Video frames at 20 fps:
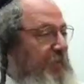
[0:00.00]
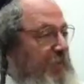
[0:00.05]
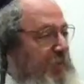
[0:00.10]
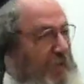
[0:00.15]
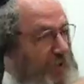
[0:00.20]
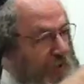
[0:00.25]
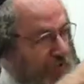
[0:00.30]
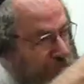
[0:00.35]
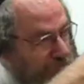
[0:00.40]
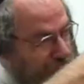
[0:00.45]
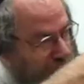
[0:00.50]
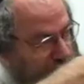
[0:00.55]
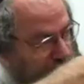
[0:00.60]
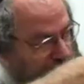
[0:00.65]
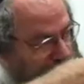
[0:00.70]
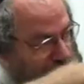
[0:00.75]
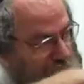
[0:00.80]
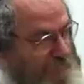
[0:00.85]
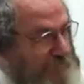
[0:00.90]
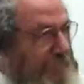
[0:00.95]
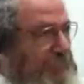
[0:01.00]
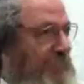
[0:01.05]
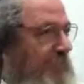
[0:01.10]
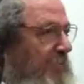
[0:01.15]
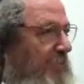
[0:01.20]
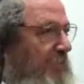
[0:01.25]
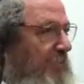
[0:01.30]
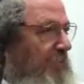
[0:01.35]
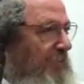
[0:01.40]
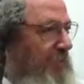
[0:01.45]
you know,
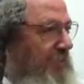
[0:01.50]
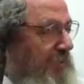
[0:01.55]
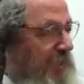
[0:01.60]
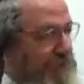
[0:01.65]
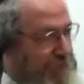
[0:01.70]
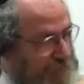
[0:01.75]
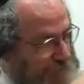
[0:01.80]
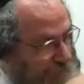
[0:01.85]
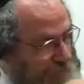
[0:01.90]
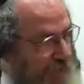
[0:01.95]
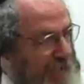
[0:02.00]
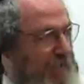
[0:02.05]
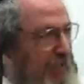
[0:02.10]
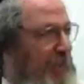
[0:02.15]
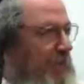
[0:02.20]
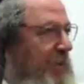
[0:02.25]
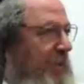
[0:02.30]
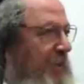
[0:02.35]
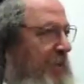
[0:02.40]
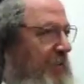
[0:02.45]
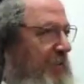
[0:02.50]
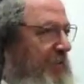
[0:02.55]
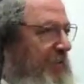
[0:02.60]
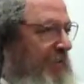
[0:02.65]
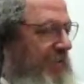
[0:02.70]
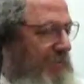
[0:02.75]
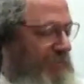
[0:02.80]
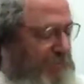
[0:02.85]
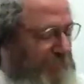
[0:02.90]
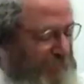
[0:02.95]
the, the other way
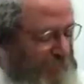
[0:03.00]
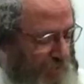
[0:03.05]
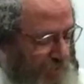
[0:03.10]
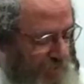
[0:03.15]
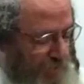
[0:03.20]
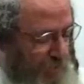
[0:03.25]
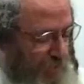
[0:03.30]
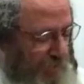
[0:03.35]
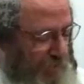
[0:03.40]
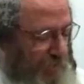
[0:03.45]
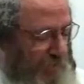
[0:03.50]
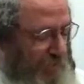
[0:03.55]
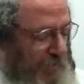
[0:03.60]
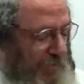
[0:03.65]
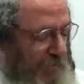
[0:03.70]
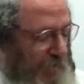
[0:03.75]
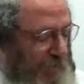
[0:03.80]
with the wind.